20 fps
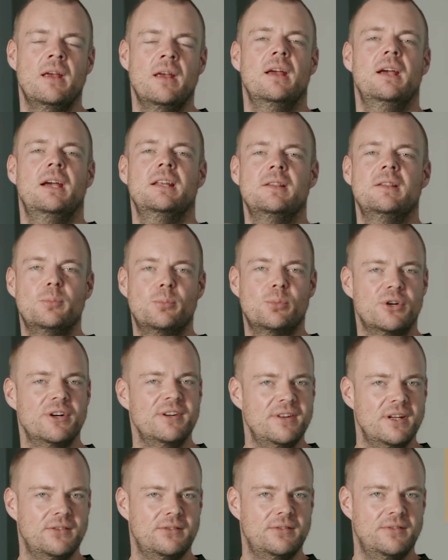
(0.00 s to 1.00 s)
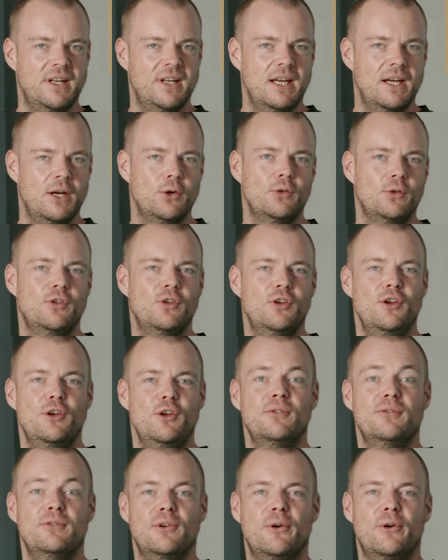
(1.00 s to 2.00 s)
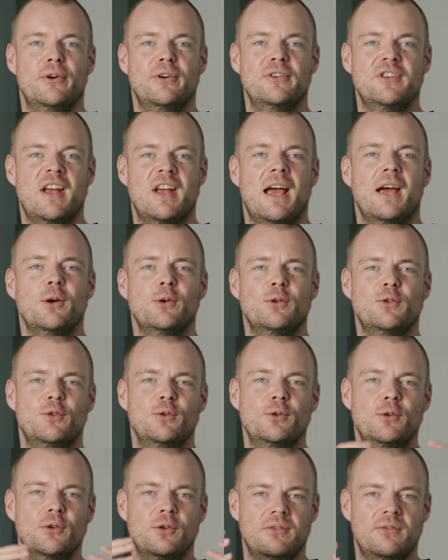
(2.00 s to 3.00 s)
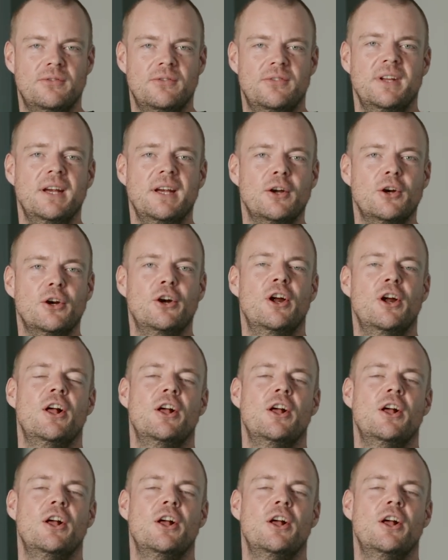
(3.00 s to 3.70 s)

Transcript: In the previous videos, you've learned how to configure